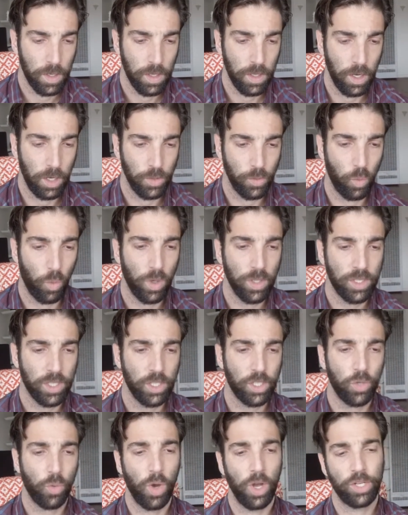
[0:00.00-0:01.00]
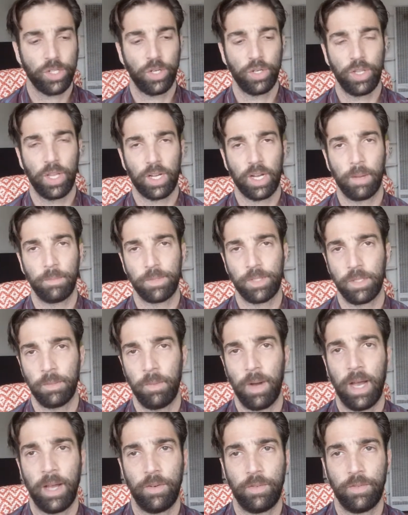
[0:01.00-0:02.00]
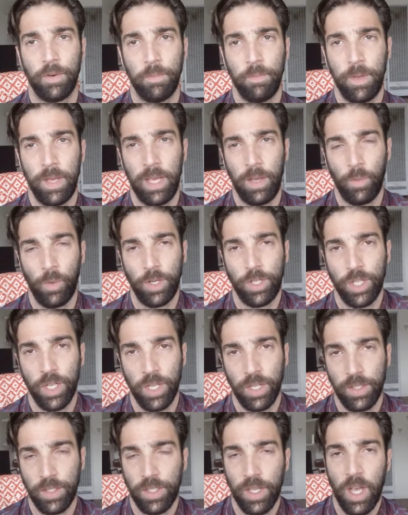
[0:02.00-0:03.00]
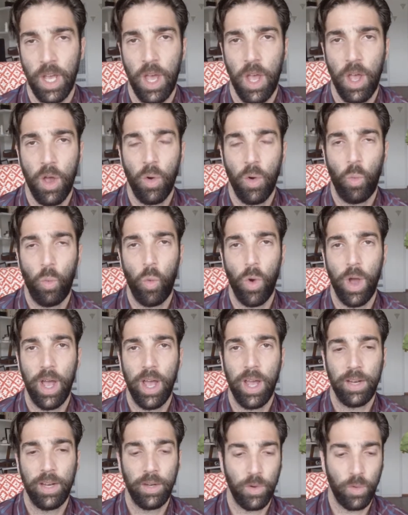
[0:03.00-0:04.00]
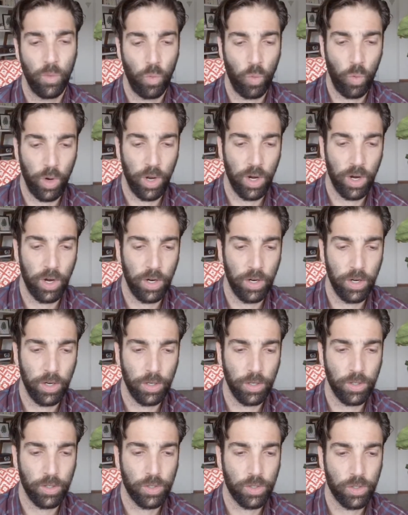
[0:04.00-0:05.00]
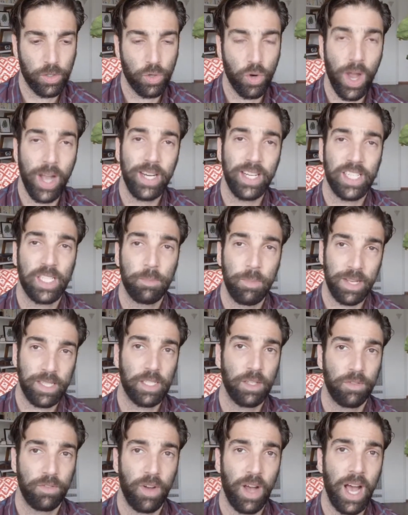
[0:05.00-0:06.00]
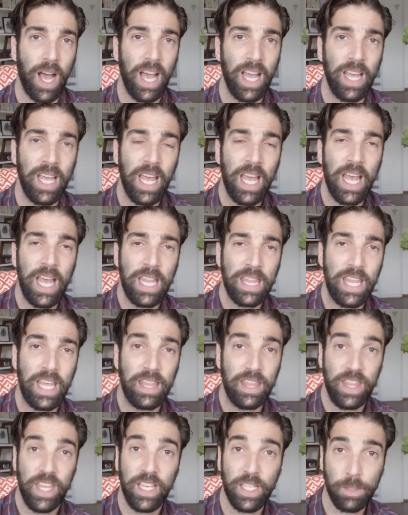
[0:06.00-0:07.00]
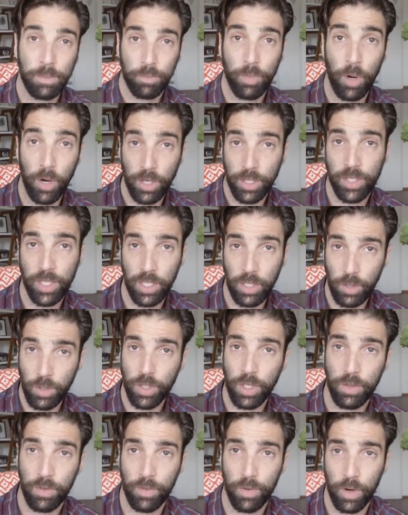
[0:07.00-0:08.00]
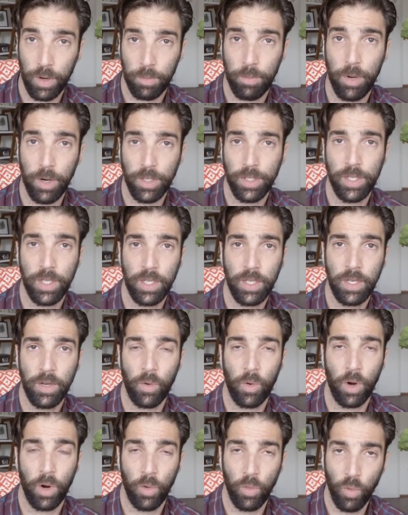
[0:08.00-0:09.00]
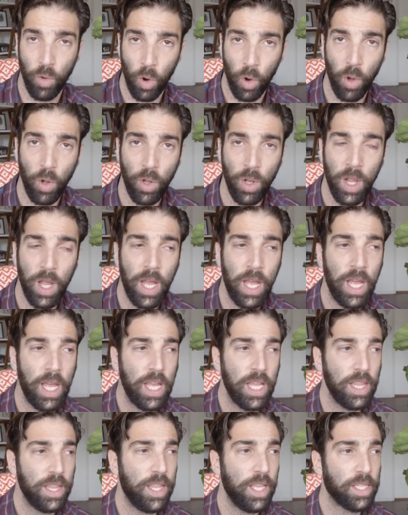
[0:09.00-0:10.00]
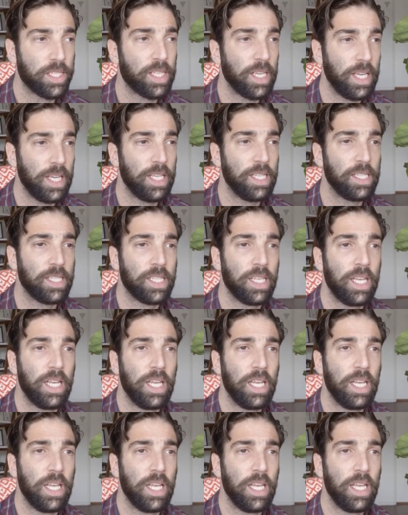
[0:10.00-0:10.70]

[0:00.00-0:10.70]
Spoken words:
There's one situation that comes to mind for me, which is when we're trying to specify that this person, usually for a person or a role, this is